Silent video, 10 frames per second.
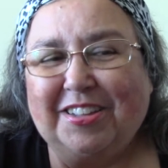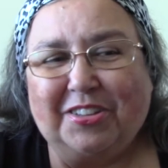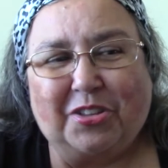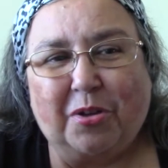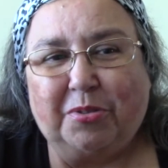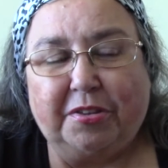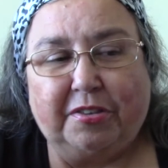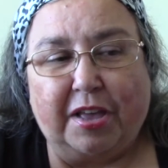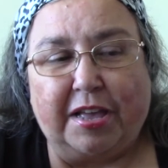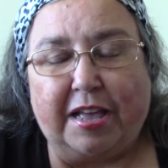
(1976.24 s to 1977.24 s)
So just
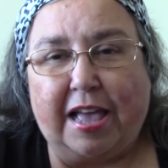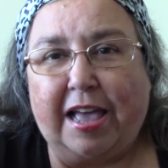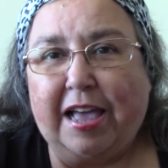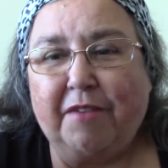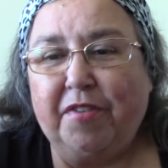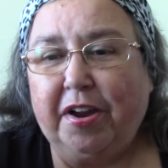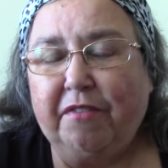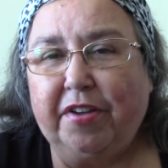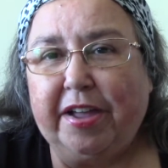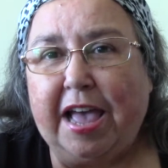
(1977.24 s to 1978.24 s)
very,
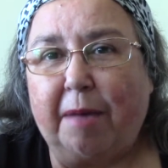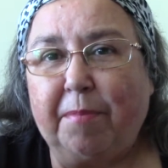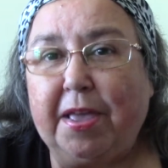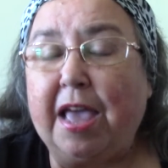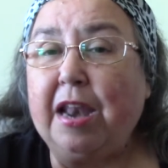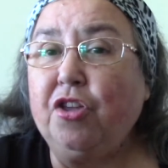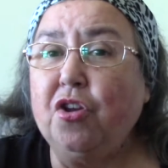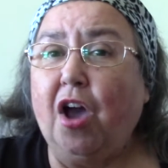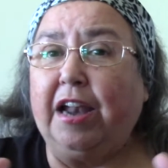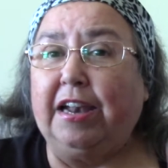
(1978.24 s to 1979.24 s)
very happy. And
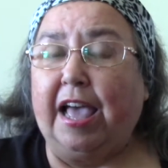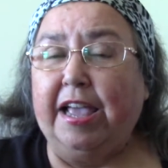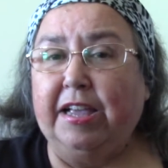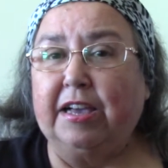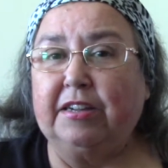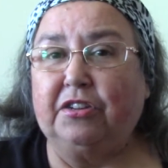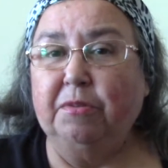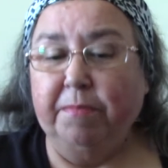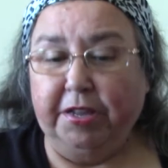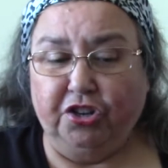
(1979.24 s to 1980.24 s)
you know, I'd like to
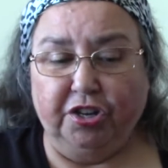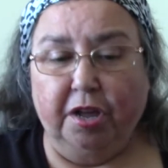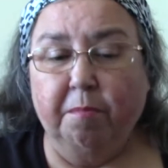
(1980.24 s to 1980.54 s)
mention a